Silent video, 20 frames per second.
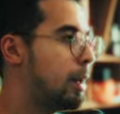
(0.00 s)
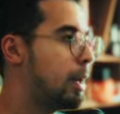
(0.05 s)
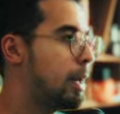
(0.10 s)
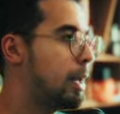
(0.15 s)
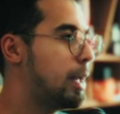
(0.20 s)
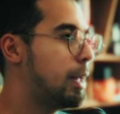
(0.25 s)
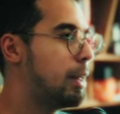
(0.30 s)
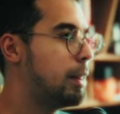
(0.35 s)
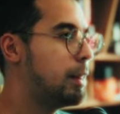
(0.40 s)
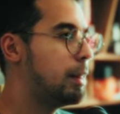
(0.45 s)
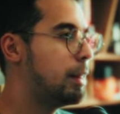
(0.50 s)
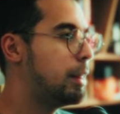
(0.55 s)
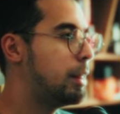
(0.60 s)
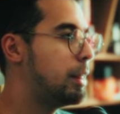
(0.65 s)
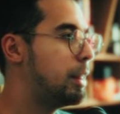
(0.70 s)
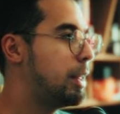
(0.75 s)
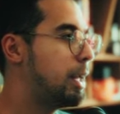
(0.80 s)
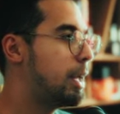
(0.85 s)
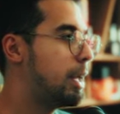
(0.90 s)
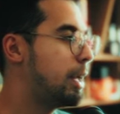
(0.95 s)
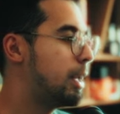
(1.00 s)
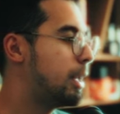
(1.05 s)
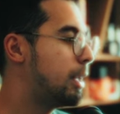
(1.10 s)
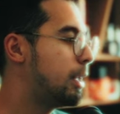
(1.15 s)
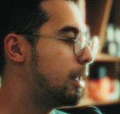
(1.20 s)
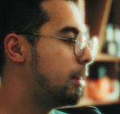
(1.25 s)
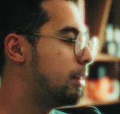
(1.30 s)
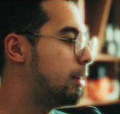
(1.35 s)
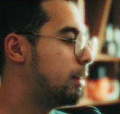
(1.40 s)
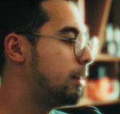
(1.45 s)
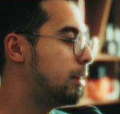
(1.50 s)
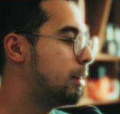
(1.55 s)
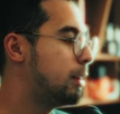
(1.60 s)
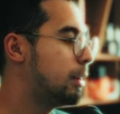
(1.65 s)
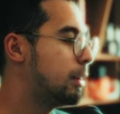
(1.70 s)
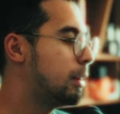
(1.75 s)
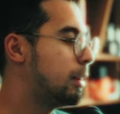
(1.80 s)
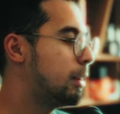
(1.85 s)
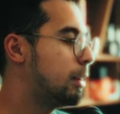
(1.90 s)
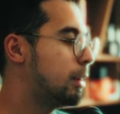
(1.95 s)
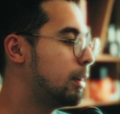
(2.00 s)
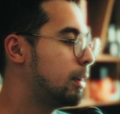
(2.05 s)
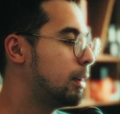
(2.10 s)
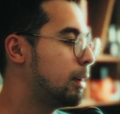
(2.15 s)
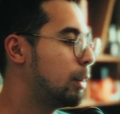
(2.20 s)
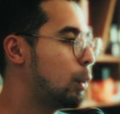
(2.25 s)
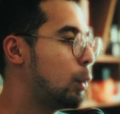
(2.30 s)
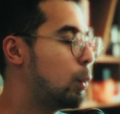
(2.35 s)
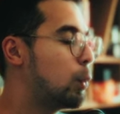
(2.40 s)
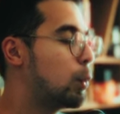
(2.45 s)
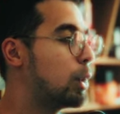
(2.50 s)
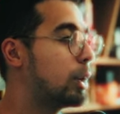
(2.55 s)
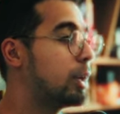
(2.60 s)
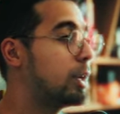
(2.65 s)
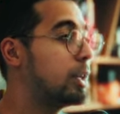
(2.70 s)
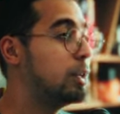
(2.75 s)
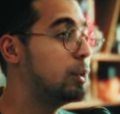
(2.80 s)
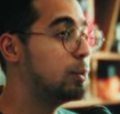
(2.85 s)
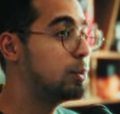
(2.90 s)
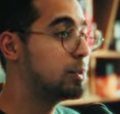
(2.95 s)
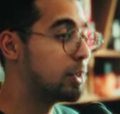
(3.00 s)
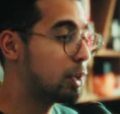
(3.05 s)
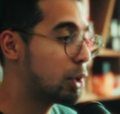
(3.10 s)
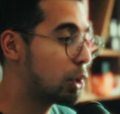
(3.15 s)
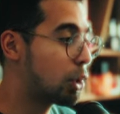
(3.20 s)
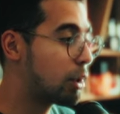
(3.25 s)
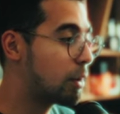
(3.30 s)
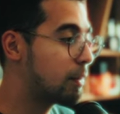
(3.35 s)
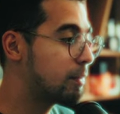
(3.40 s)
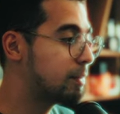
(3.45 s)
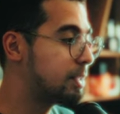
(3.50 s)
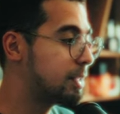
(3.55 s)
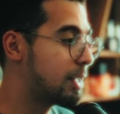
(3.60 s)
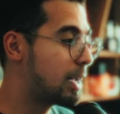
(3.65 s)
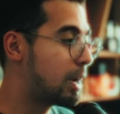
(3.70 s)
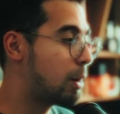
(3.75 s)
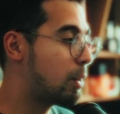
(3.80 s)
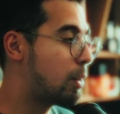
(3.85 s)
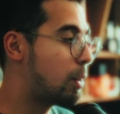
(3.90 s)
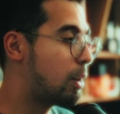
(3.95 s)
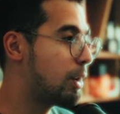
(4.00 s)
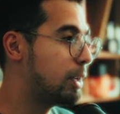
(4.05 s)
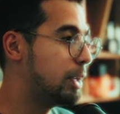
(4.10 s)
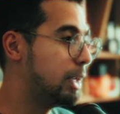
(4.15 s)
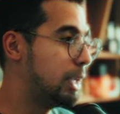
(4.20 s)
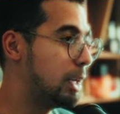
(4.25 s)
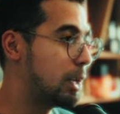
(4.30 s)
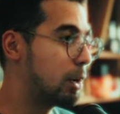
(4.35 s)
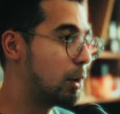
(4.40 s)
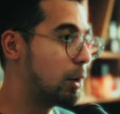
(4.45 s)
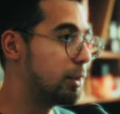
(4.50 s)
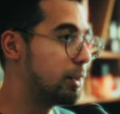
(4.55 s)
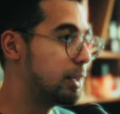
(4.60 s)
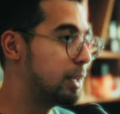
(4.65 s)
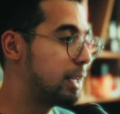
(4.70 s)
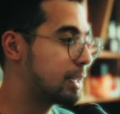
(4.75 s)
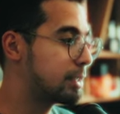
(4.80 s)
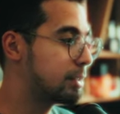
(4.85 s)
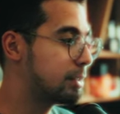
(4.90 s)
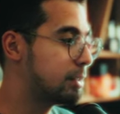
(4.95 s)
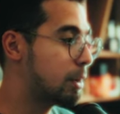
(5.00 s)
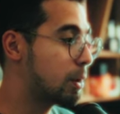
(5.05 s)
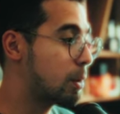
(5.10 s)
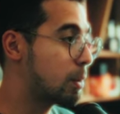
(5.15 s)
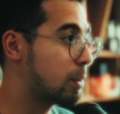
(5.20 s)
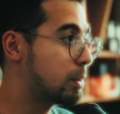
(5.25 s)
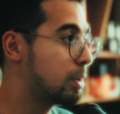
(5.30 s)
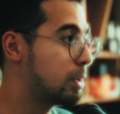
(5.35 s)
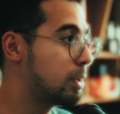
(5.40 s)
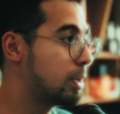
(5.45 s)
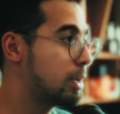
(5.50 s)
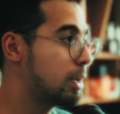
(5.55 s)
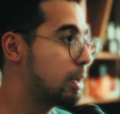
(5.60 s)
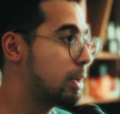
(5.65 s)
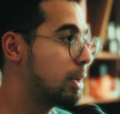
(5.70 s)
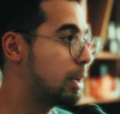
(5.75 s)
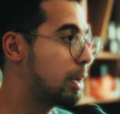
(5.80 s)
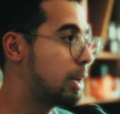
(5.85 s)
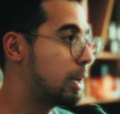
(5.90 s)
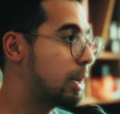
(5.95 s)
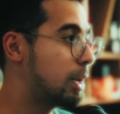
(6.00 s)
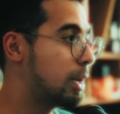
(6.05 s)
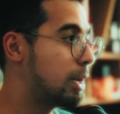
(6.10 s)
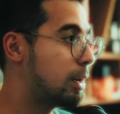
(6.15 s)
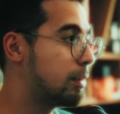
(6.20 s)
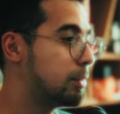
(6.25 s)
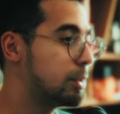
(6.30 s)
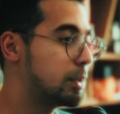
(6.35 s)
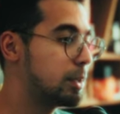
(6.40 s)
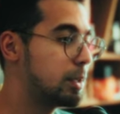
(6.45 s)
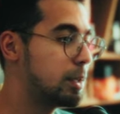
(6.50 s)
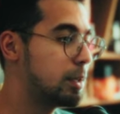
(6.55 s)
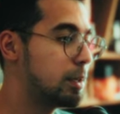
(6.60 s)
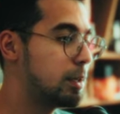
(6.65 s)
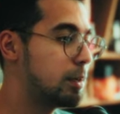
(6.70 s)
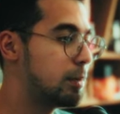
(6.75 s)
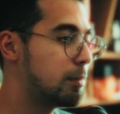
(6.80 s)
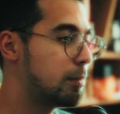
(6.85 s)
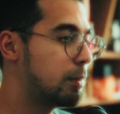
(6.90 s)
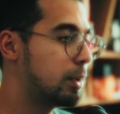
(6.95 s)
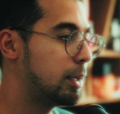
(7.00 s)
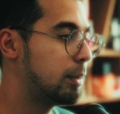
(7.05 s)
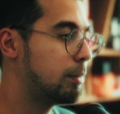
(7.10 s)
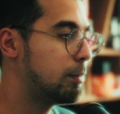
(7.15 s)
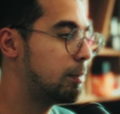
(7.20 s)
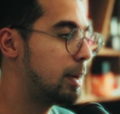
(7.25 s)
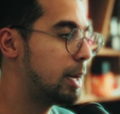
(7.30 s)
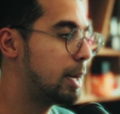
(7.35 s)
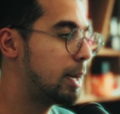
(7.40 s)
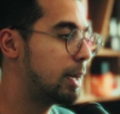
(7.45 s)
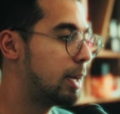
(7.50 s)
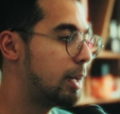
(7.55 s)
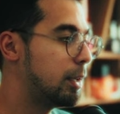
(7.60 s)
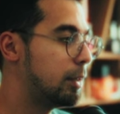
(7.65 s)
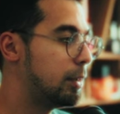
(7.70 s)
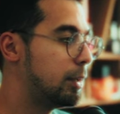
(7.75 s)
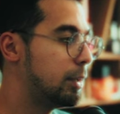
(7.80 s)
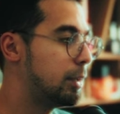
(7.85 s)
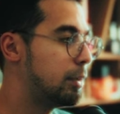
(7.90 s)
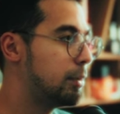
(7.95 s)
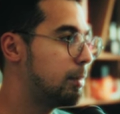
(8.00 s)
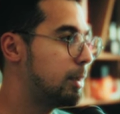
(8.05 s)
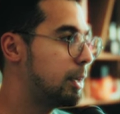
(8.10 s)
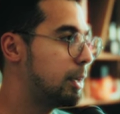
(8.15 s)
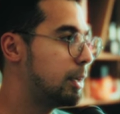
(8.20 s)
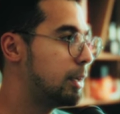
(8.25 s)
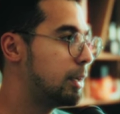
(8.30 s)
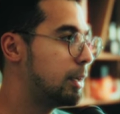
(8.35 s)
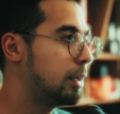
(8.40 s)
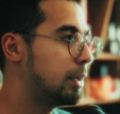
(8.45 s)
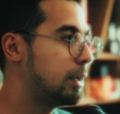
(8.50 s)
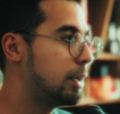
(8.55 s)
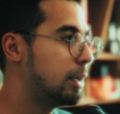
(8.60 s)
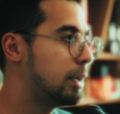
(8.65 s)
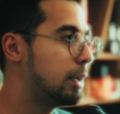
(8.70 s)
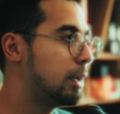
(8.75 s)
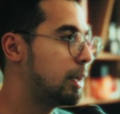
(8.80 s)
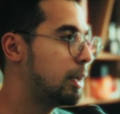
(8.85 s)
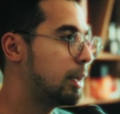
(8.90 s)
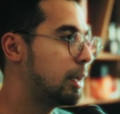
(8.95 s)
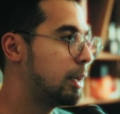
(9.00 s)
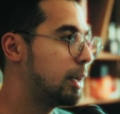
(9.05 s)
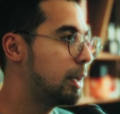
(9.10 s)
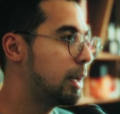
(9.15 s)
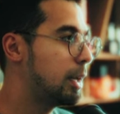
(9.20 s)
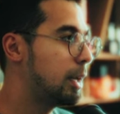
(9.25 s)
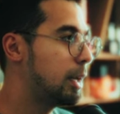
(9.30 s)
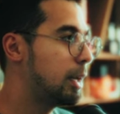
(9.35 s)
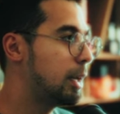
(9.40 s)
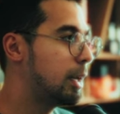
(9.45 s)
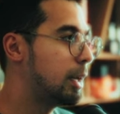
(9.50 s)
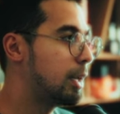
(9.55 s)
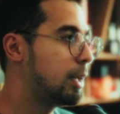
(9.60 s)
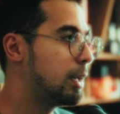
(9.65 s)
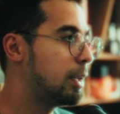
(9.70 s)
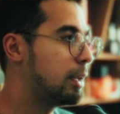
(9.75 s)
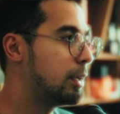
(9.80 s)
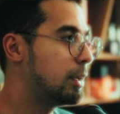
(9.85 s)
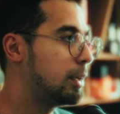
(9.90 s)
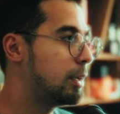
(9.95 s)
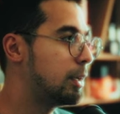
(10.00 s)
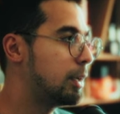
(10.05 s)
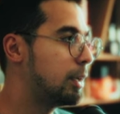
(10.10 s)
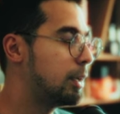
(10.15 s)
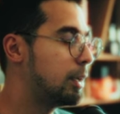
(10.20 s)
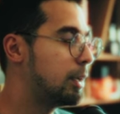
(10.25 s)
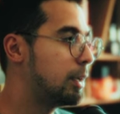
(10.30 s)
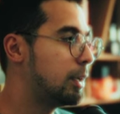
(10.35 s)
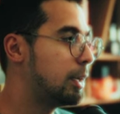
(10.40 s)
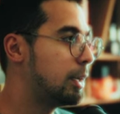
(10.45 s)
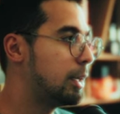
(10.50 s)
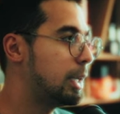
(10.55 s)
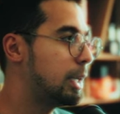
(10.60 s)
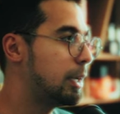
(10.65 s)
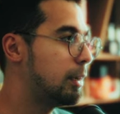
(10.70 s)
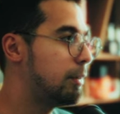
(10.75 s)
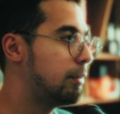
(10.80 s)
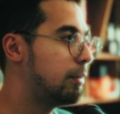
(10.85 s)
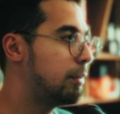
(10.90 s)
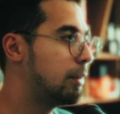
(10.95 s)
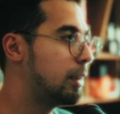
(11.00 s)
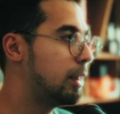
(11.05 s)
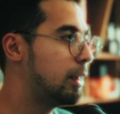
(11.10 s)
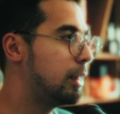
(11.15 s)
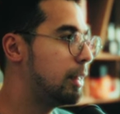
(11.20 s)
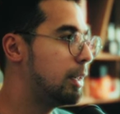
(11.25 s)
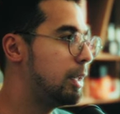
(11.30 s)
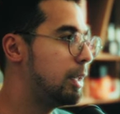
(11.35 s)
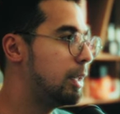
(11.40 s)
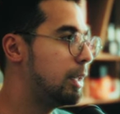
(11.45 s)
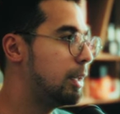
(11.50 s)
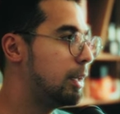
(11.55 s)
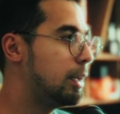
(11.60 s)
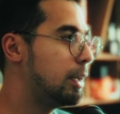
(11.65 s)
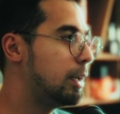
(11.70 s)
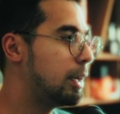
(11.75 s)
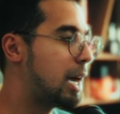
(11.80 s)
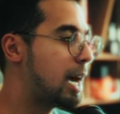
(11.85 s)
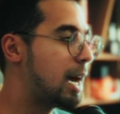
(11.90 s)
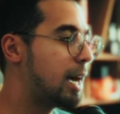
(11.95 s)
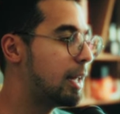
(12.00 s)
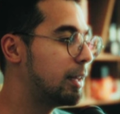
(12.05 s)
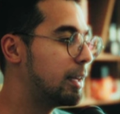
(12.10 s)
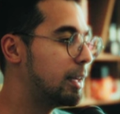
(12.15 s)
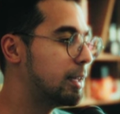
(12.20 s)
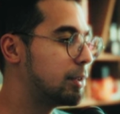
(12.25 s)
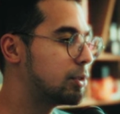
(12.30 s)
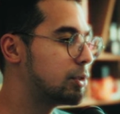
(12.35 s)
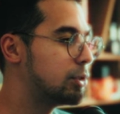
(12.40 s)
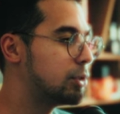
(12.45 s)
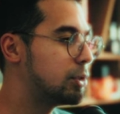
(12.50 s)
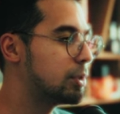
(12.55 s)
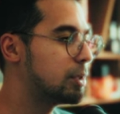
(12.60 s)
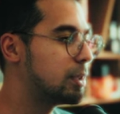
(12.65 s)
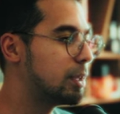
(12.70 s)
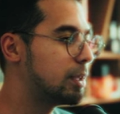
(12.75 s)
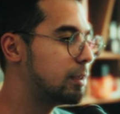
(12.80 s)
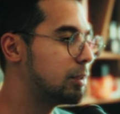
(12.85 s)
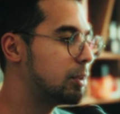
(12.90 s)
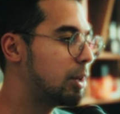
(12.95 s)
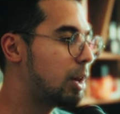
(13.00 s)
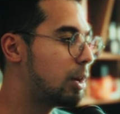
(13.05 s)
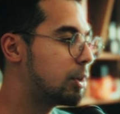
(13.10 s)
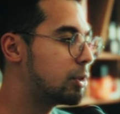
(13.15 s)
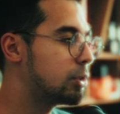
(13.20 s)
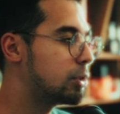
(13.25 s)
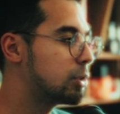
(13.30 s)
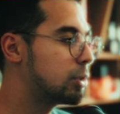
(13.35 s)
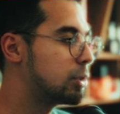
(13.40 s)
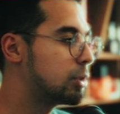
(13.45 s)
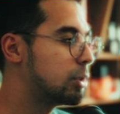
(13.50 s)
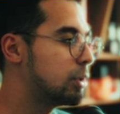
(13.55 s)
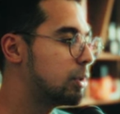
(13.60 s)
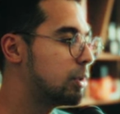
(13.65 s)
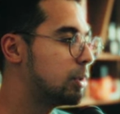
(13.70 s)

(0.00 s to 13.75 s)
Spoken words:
And then we're gonna use the curves now on here on the next node. And I'm just gonna bring it back a little bit and give the highlights just a touch.